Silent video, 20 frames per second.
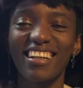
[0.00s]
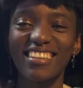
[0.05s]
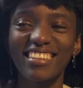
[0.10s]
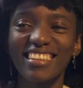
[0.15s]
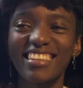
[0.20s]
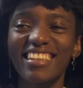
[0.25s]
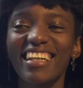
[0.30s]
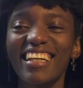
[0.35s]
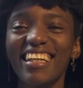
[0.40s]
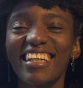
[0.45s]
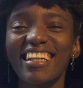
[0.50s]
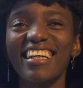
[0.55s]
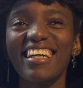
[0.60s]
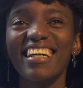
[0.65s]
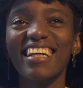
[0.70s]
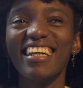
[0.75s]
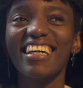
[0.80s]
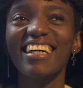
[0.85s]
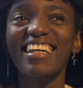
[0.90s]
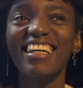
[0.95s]
I was like,
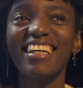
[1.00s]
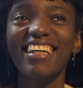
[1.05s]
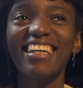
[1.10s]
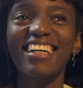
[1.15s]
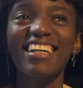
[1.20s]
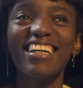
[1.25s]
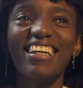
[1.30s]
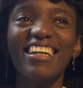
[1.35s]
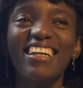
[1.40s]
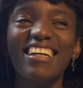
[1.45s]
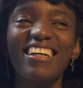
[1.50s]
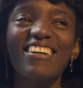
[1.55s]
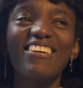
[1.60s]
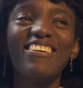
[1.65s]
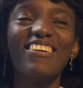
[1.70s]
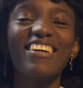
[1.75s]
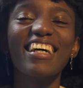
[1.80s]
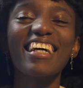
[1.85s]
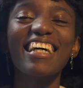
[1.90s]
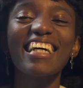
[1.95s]

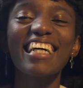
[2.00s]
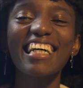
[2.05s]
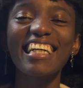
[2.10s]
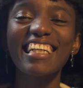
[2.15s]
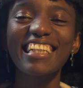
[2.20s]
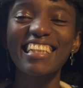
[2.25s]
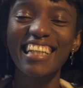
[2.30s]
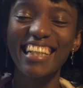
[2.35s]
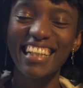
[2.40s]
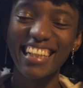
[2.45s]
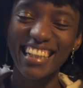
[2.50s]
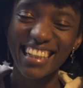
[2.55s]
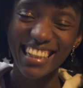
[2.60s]
What?